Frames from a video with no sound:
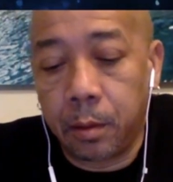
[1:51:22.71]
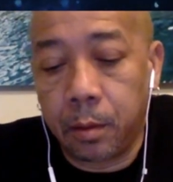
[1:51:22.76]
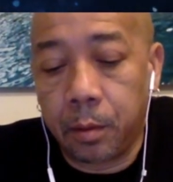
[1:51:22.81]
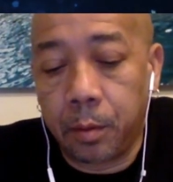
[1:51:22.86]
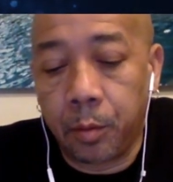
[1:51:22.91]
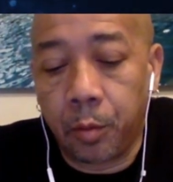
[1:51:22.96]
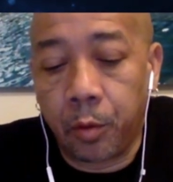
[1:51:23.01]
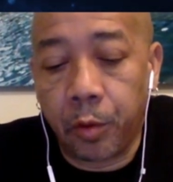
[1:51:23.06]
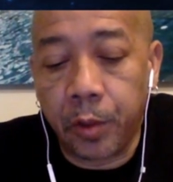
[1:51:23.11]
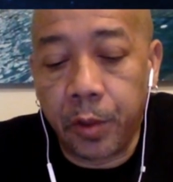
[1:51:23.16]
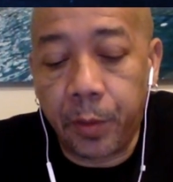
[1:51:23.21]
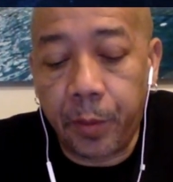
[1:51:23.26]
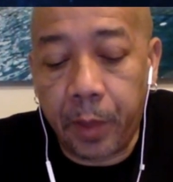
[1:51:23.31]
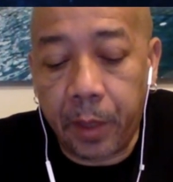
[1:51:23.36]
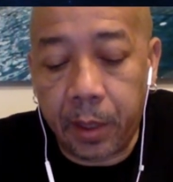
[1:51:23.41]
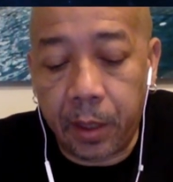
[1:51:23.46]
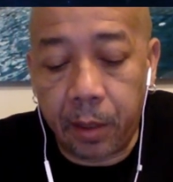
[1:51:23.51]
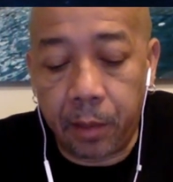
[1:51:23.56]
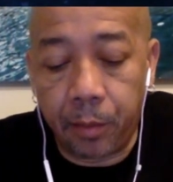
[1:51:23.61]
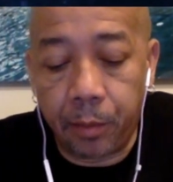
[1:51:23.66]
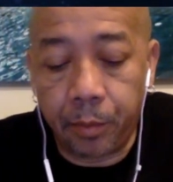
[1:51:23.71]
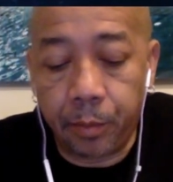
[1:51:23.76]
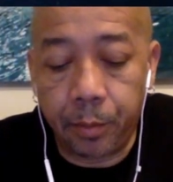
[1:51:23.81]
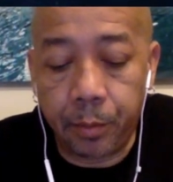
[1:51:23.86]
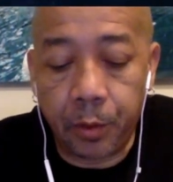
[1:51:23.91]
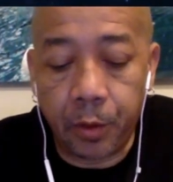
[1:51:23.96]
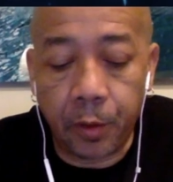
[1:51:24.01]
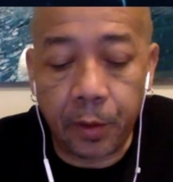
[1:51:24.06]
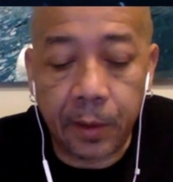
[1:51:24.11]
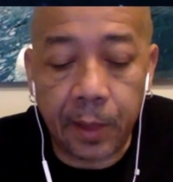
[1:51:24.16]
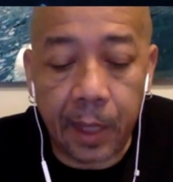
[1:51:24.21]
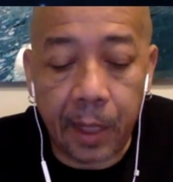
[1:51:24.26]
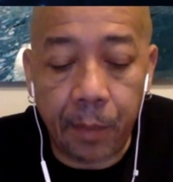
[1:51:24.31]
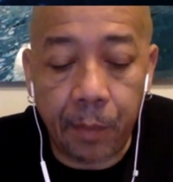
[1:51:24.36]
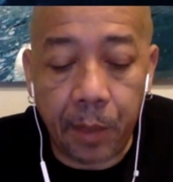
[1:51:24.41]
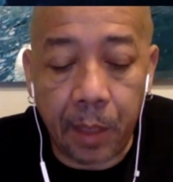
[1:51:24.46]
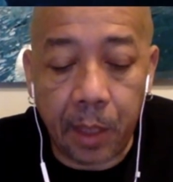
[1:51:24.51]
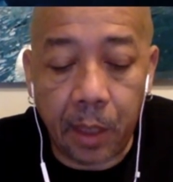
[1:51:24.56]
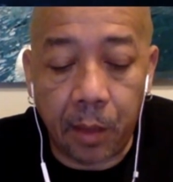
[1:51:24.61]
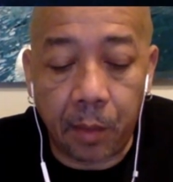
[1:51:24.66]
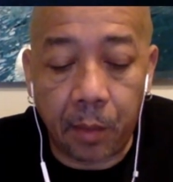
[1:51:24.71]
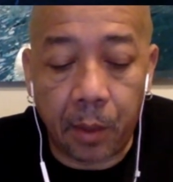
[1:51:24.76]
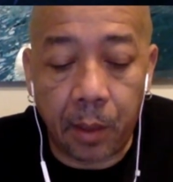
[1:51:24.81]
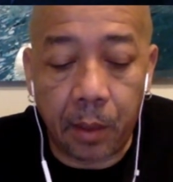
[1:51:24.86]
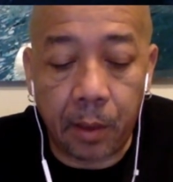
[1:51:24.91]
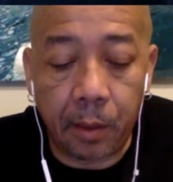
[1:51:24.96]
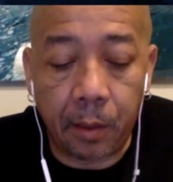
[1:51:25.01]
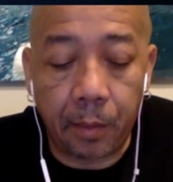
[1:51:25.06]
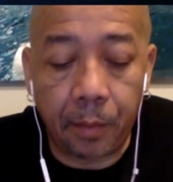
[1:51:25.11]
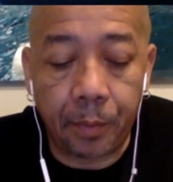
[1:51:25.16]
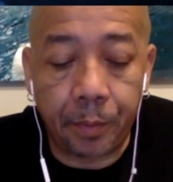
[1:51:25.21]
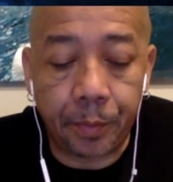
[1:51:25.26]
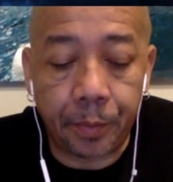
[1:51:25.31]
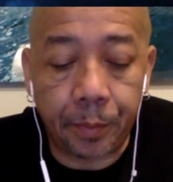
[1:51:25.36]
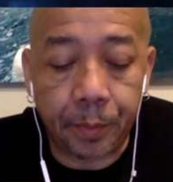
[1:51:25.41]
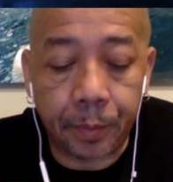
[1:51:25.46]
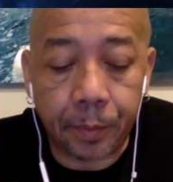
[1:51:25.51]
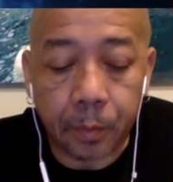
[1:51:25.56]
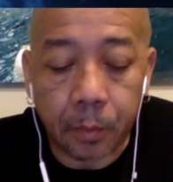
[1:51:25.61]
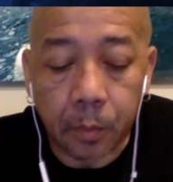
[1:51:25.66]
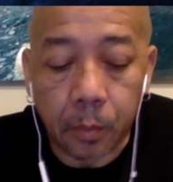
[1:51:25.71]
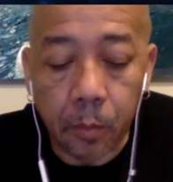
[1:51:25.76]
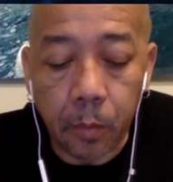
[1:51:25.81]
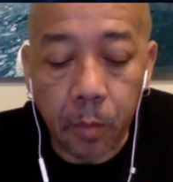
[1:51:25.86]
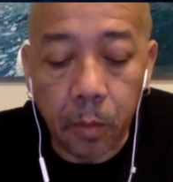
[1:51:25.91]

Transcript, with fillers: respect him, just like me a man. Mm-hmm.